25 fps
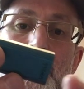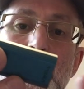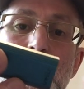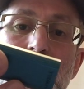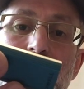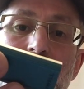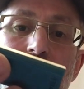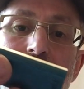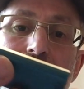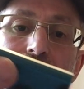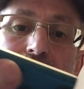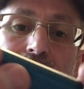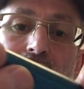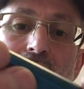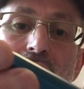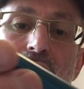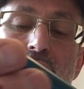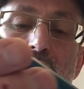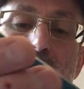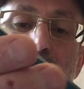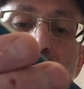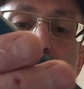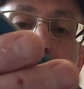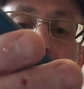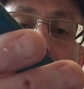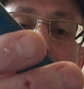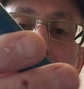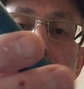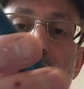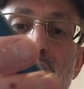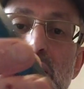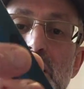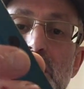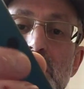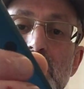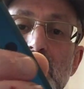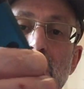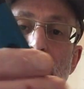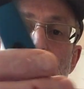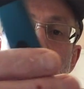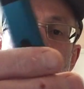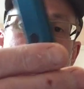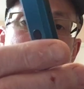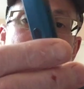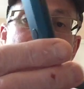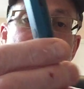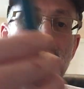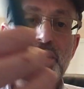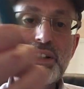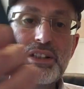and that's
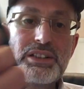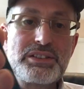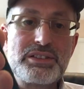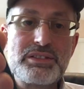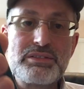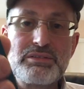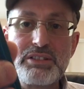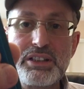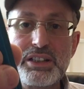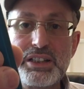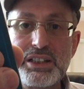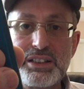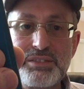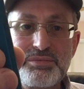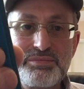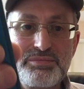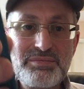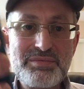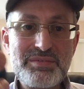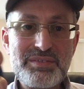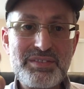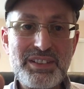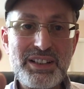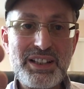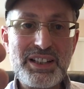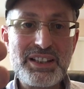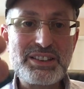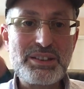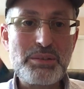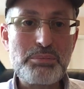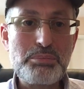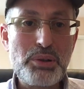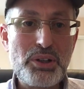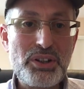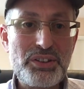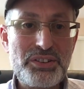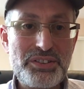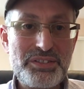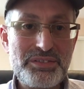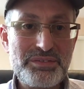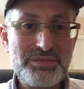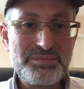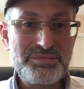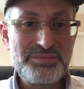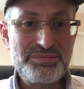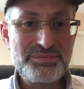what it is, really. It's a pod.